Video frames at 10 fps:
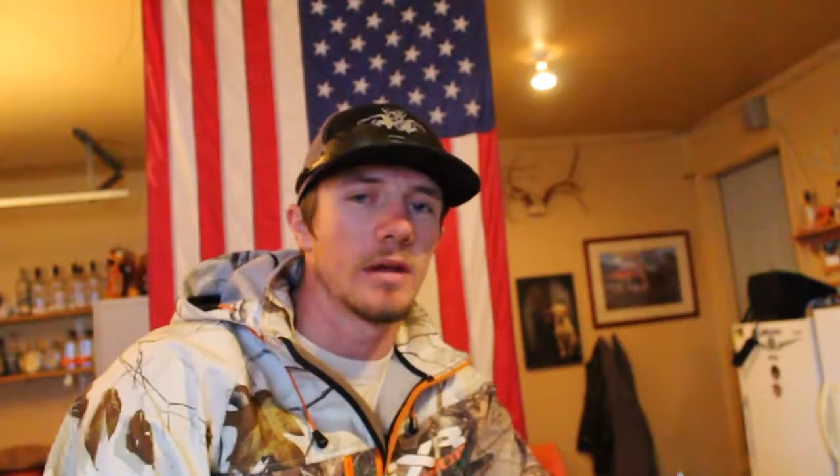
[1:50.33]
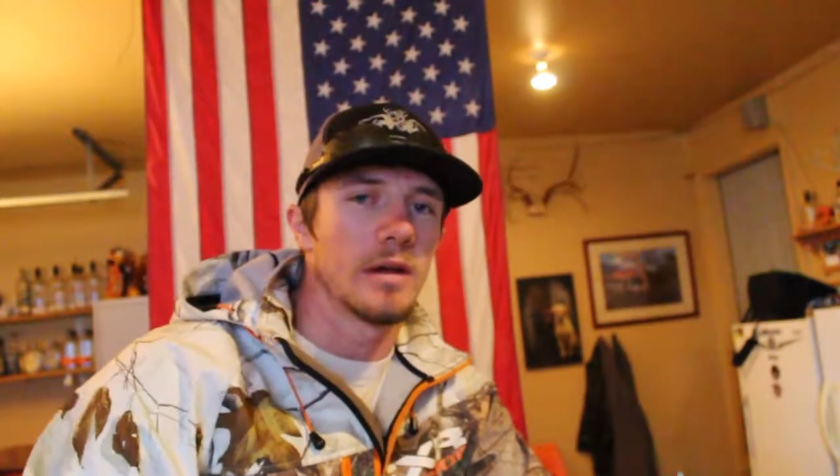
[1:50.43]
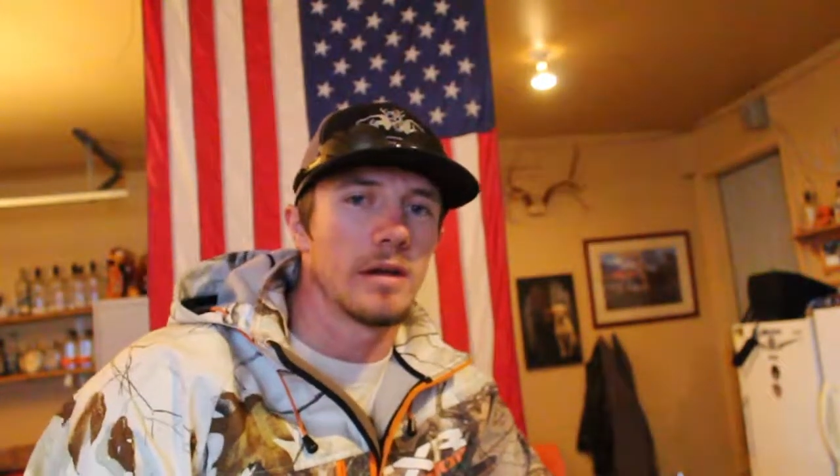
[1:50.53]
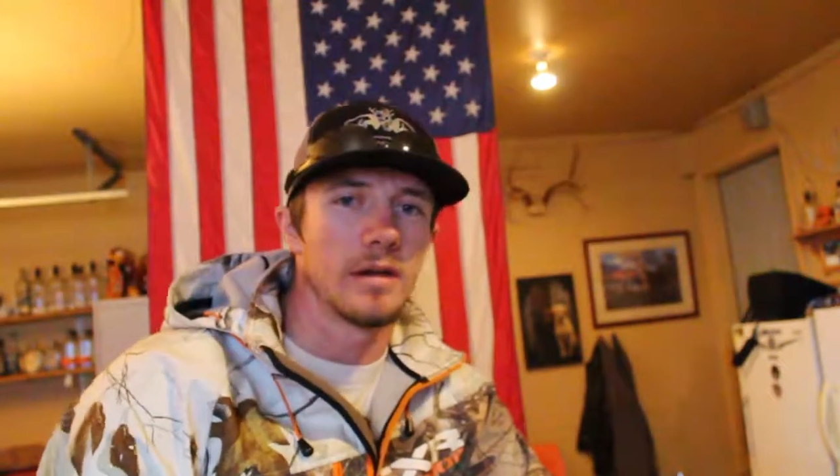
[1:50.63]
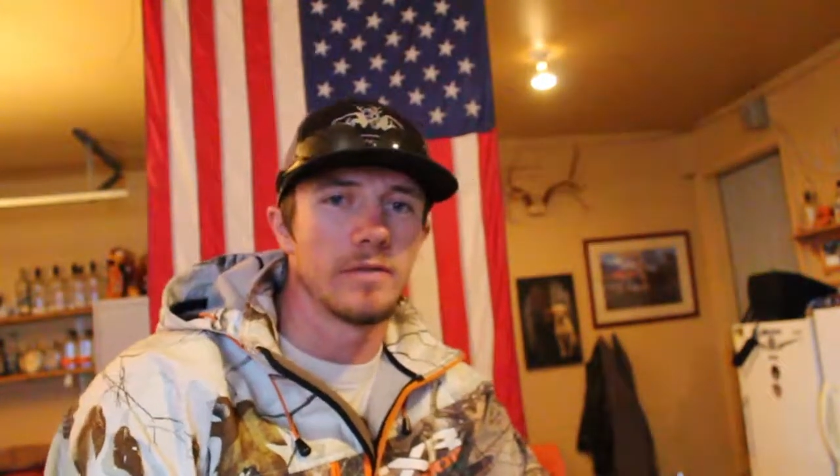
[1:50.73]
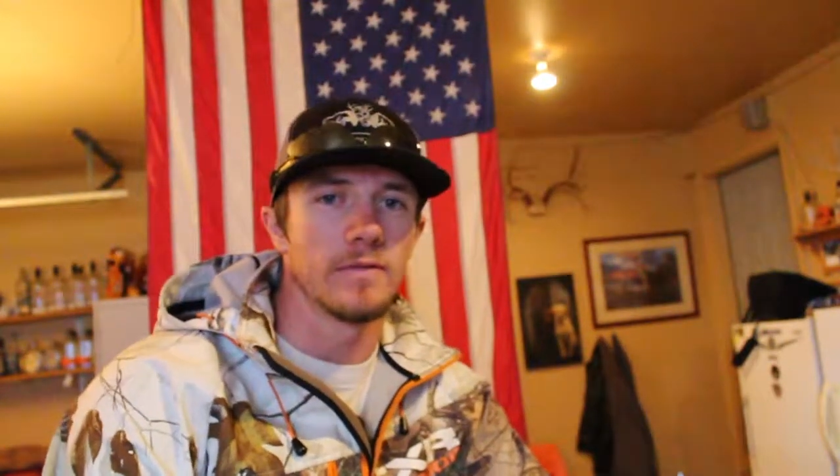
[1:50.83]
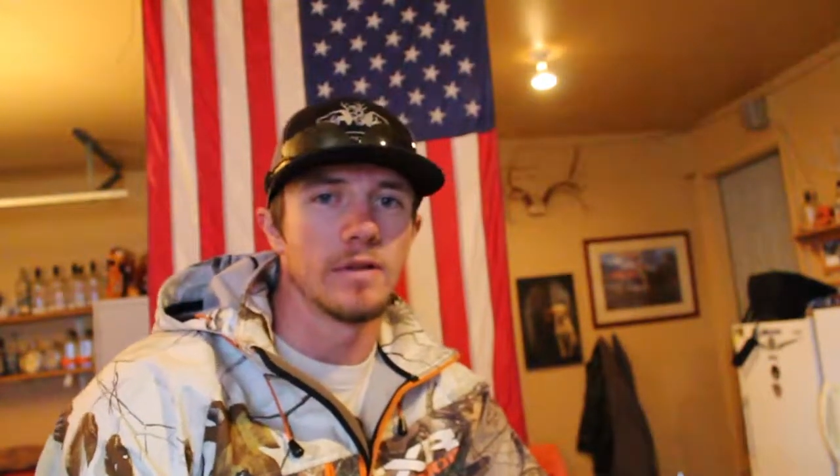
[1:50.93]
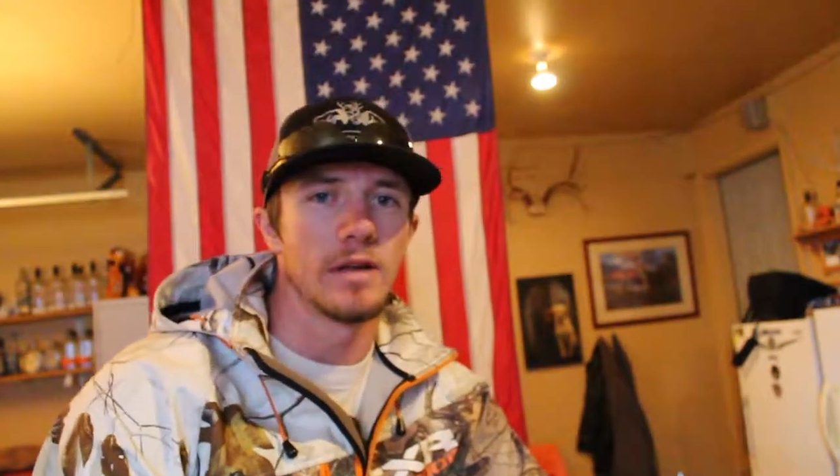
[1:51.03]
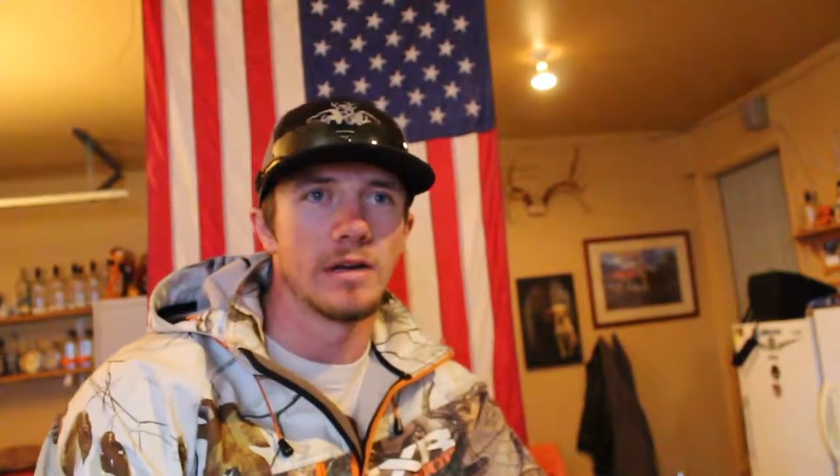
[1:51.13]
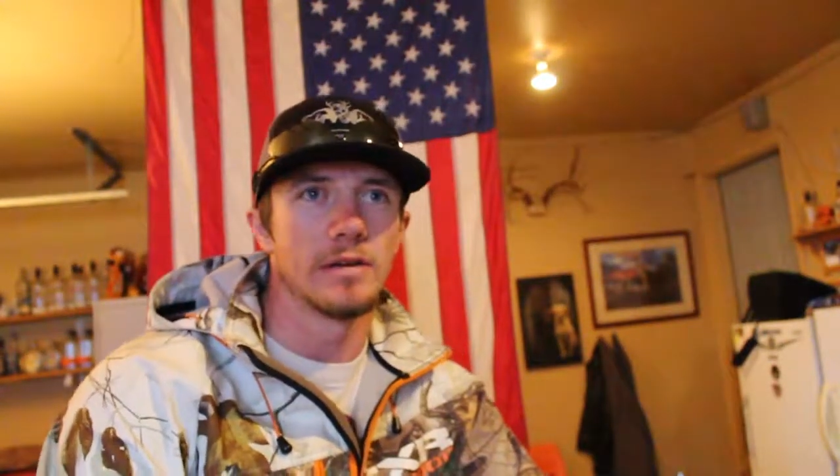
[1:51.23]
I have
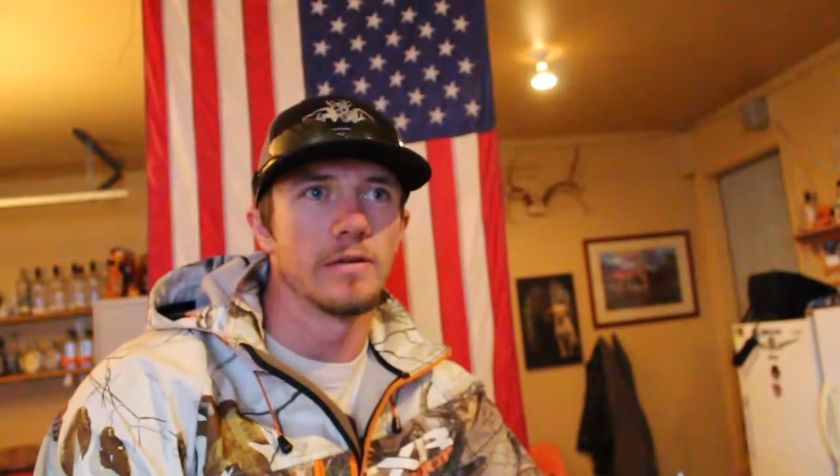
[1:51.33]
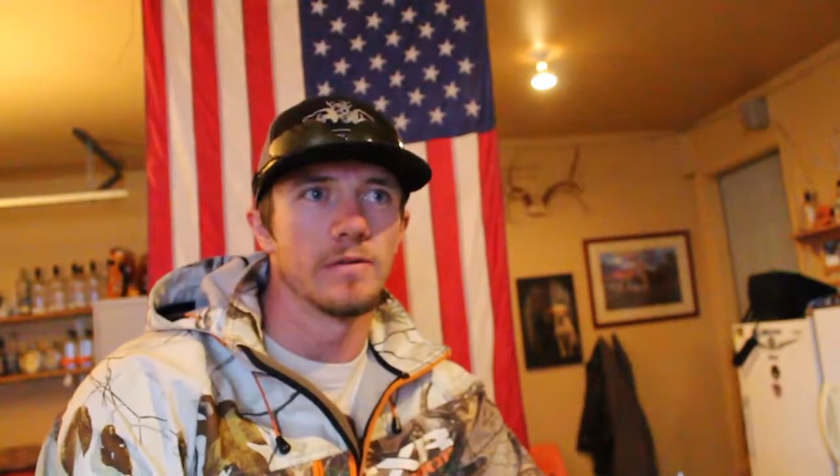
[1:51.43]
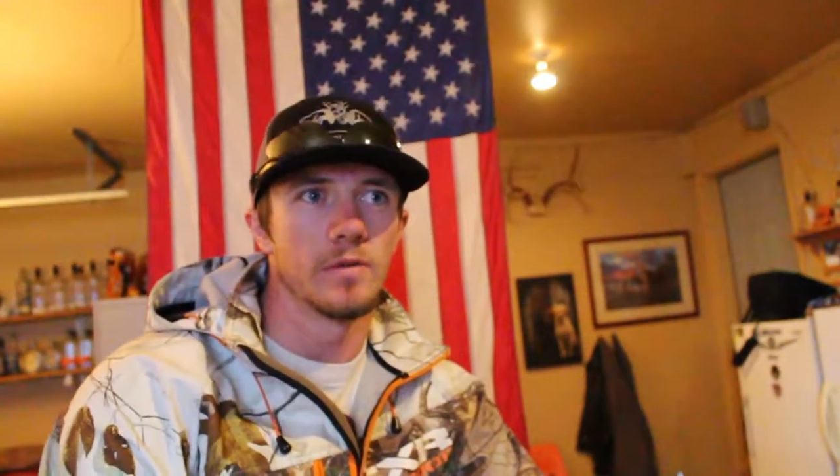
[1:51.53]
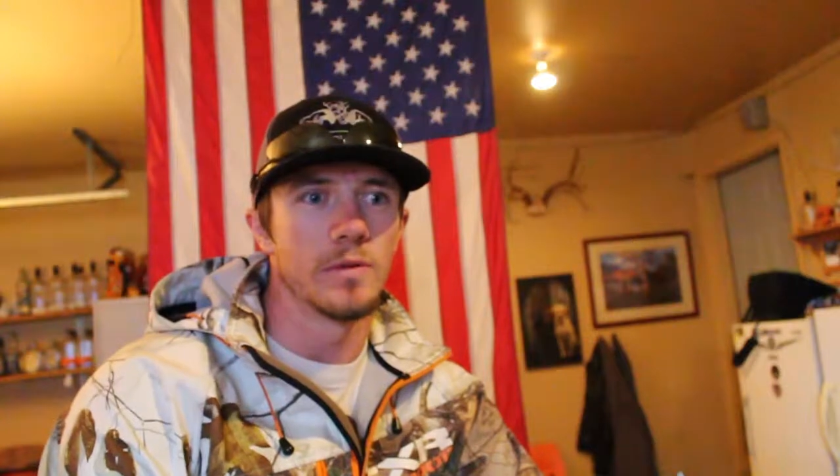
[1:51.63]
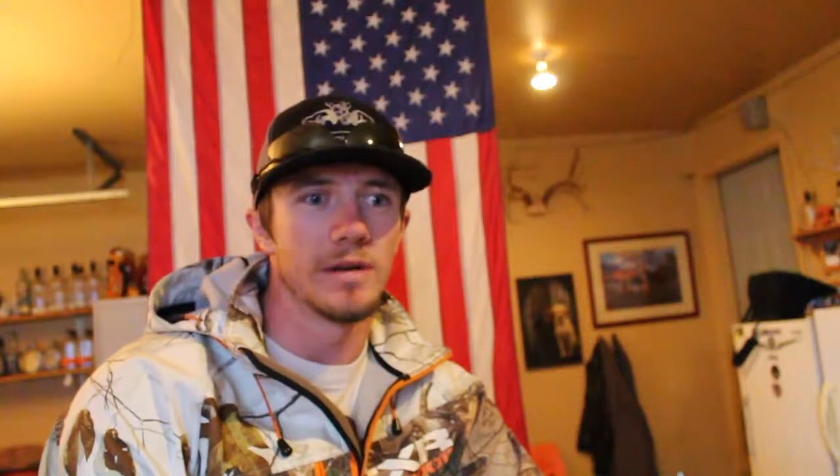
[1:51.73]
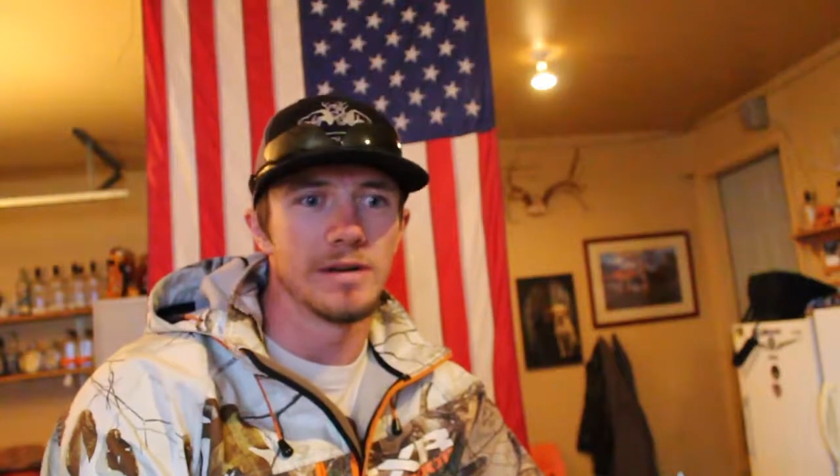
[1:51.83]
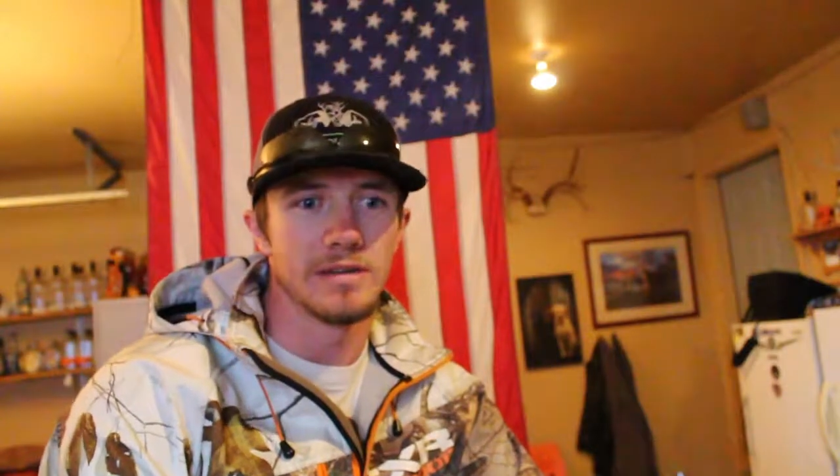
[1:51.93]
collected over the winter.